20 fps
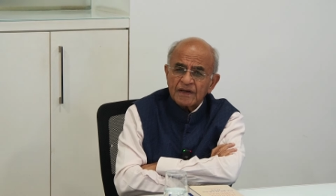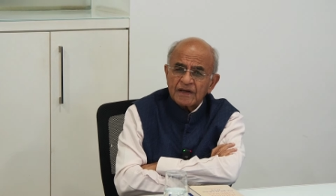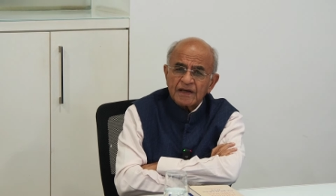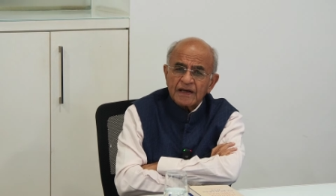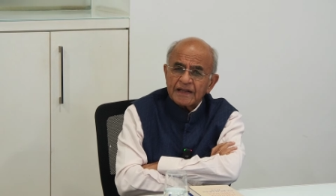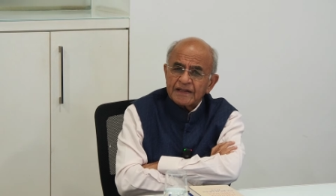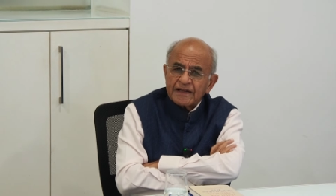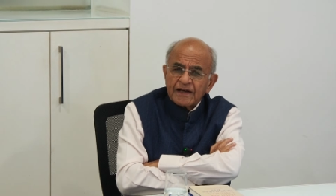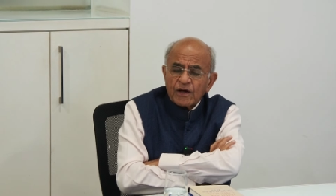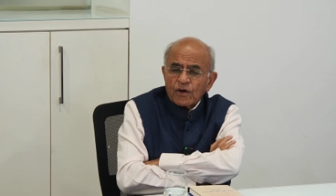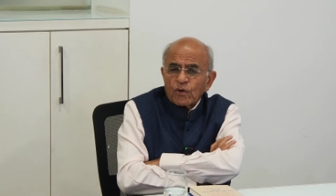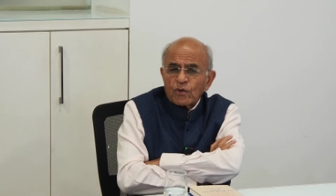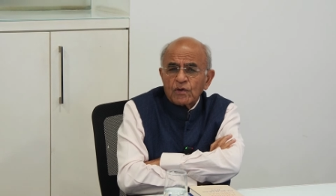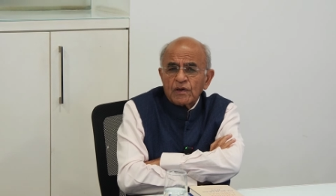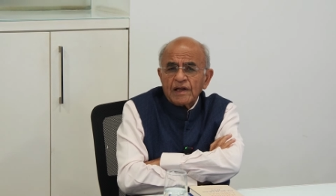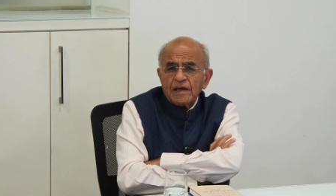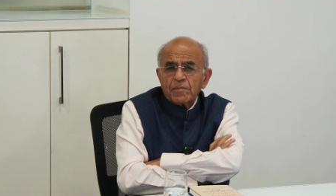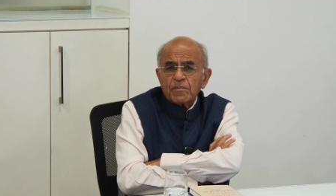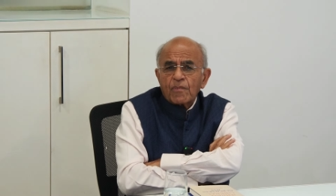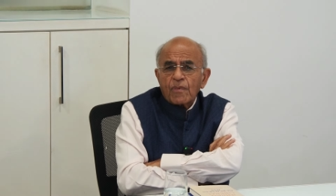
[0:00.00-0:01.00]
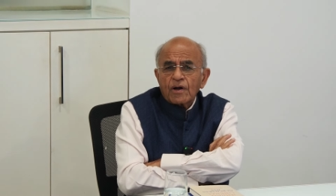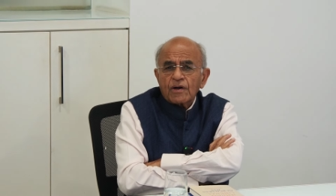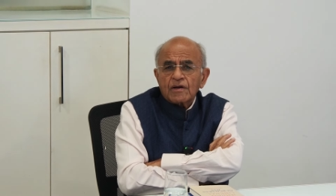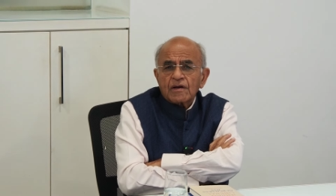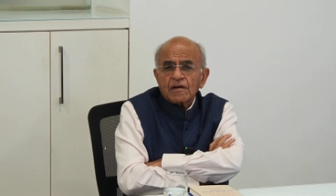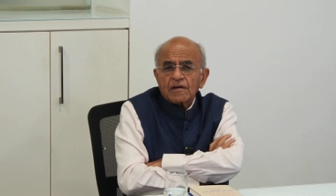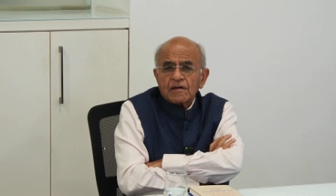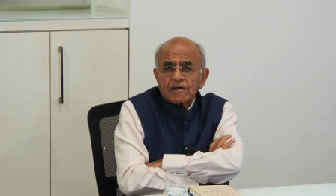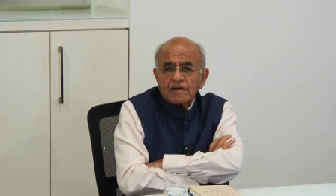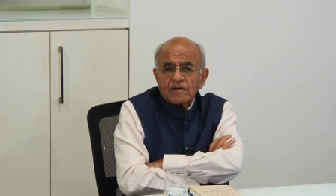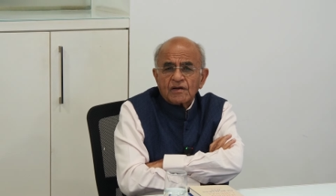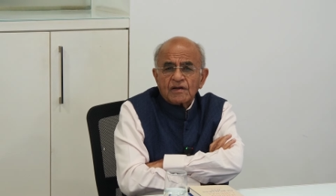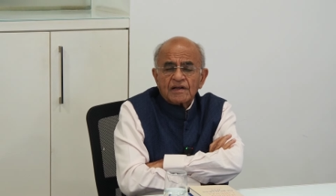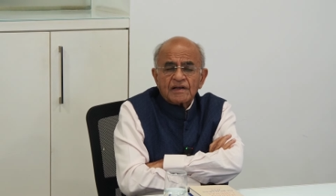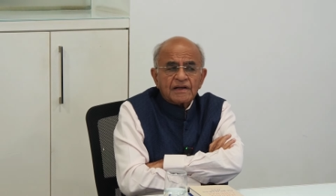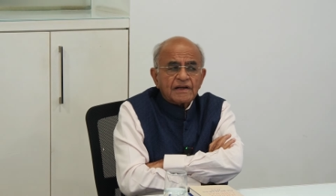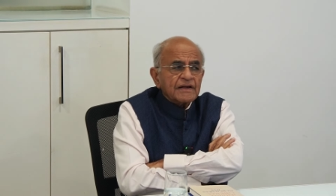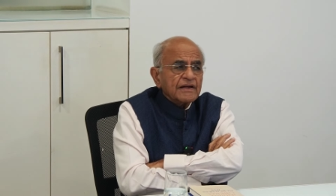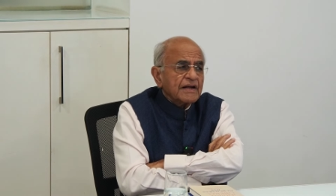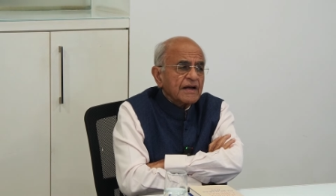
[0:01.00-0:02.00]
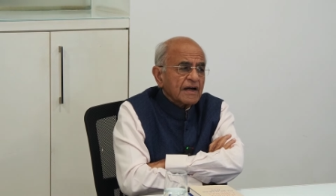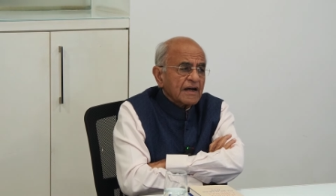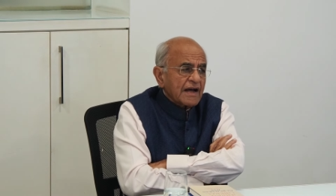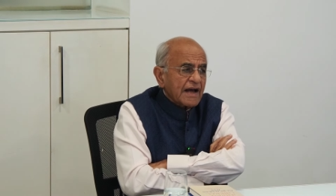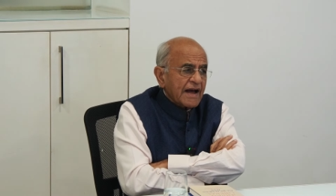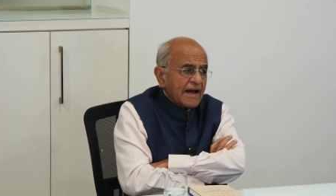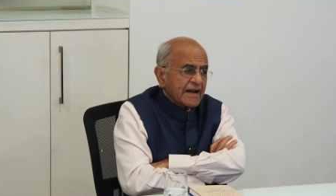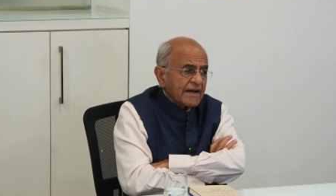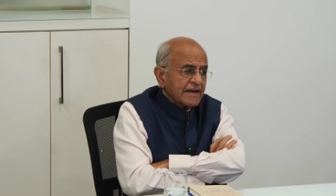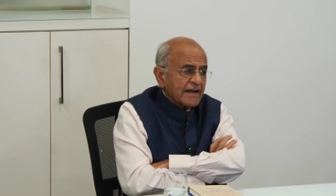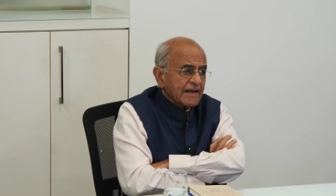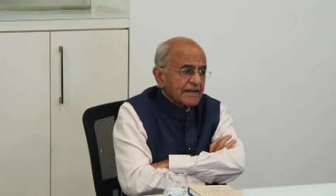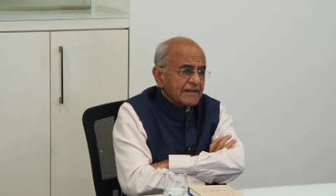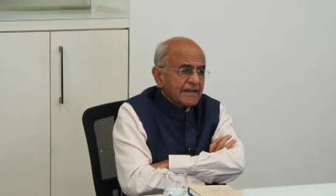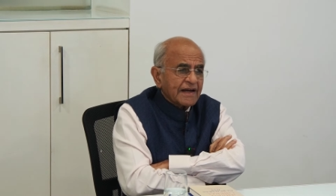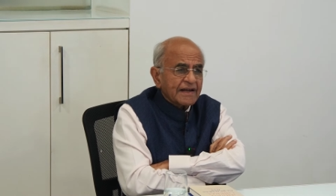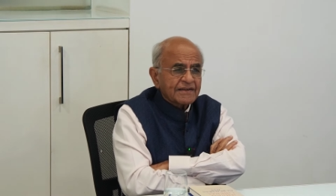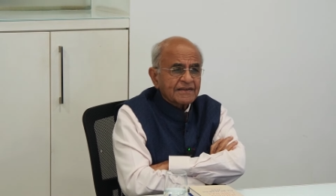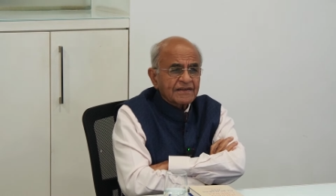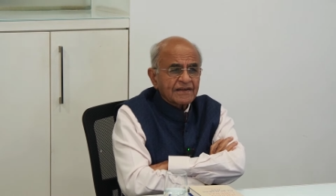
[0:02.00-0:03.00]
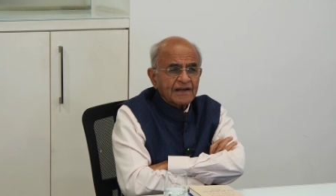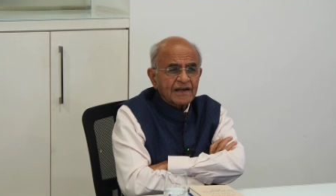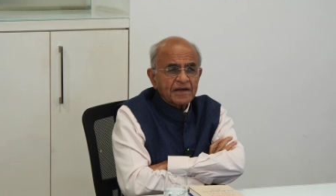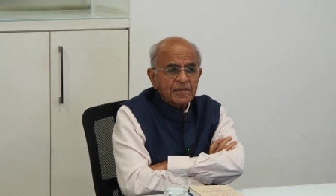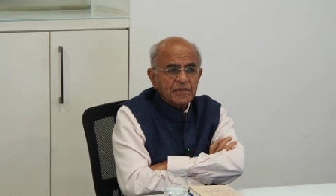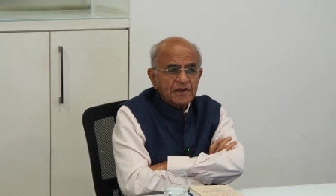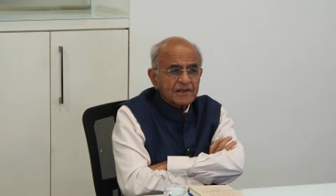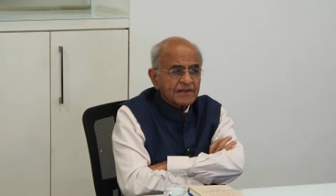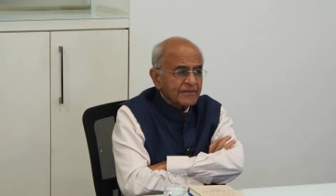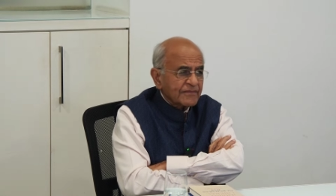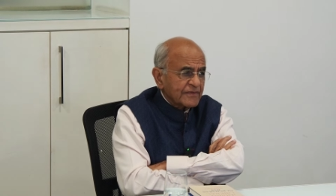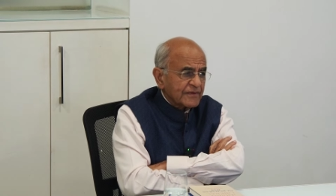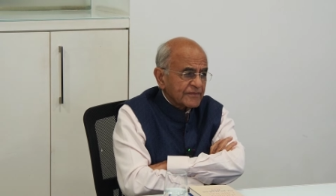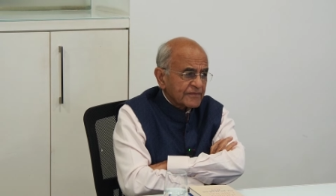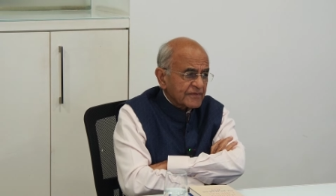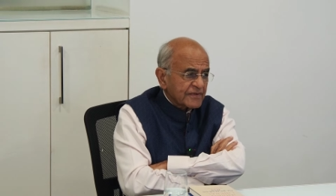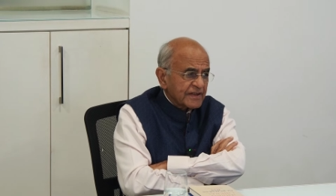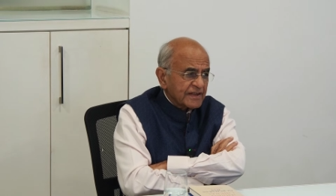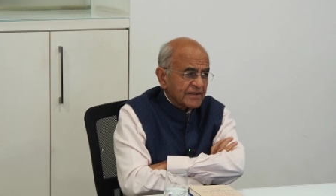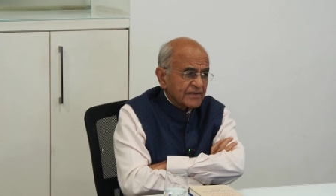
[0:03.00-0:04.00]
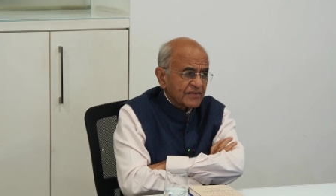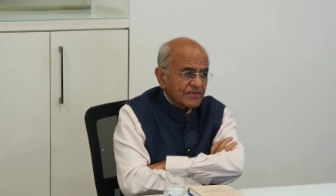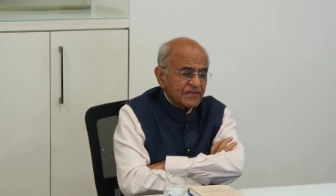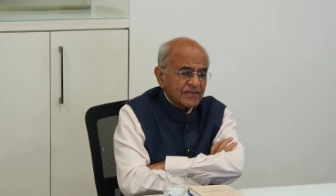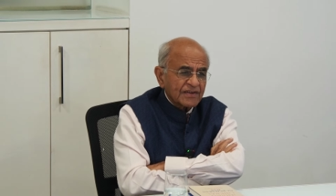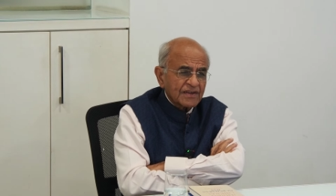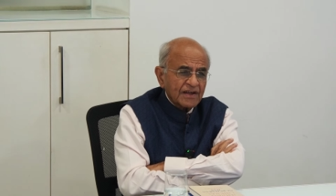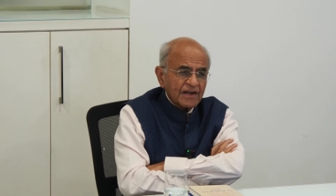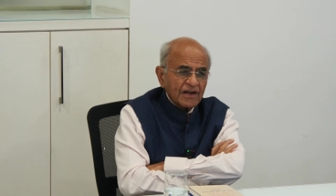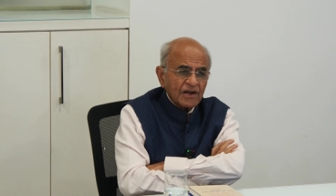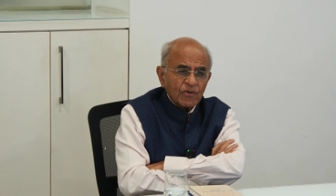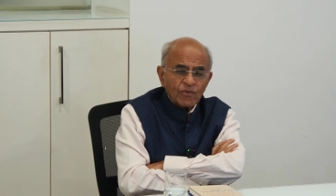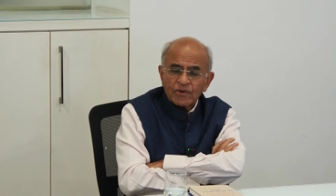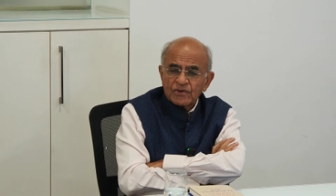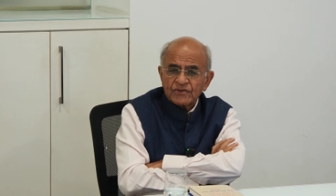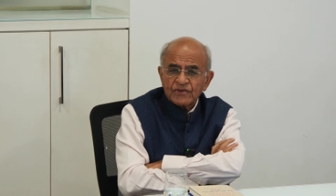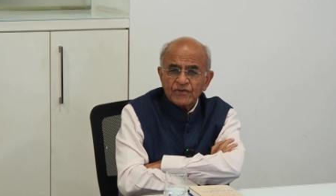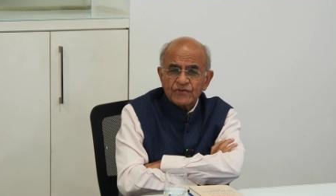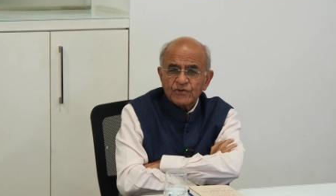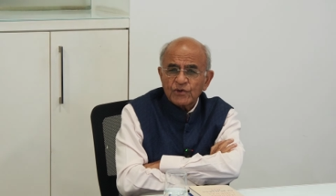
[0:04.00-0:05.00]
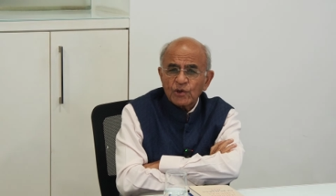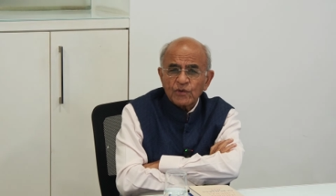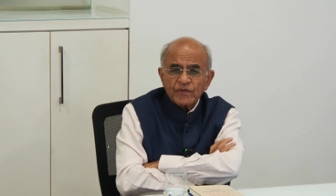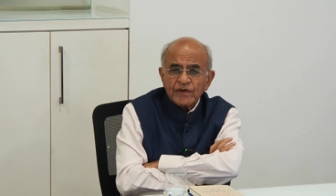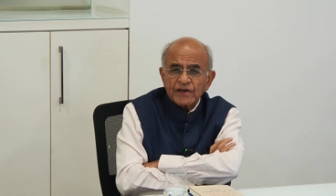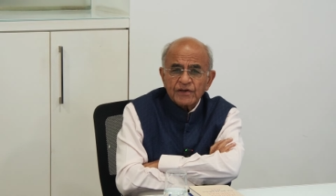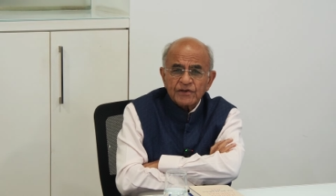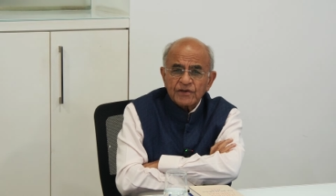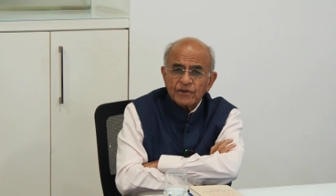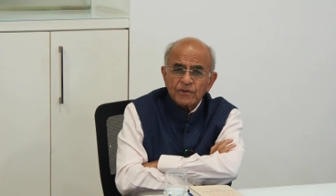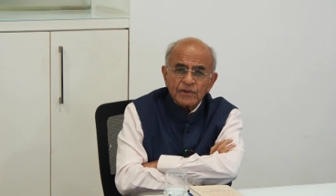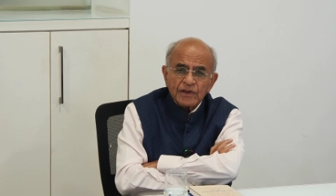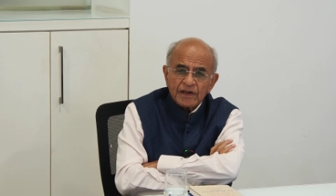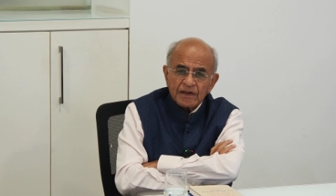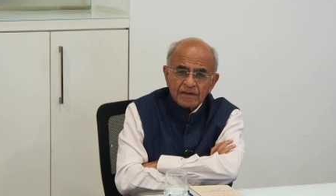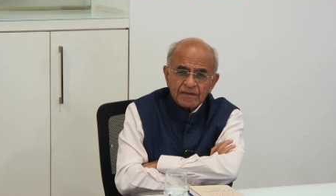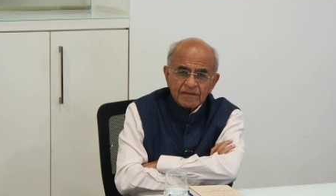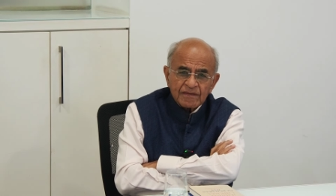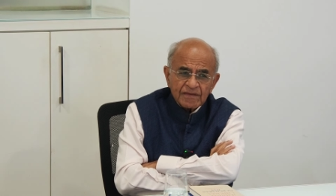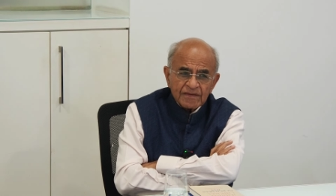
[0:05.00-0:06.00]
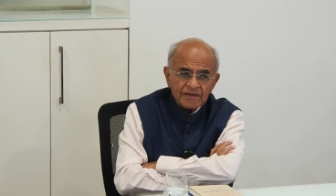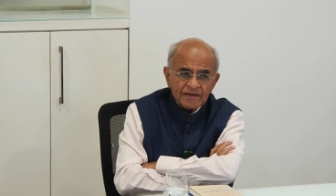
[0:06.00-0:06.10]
The only model India had at that time in the 50s was the Soviet Union.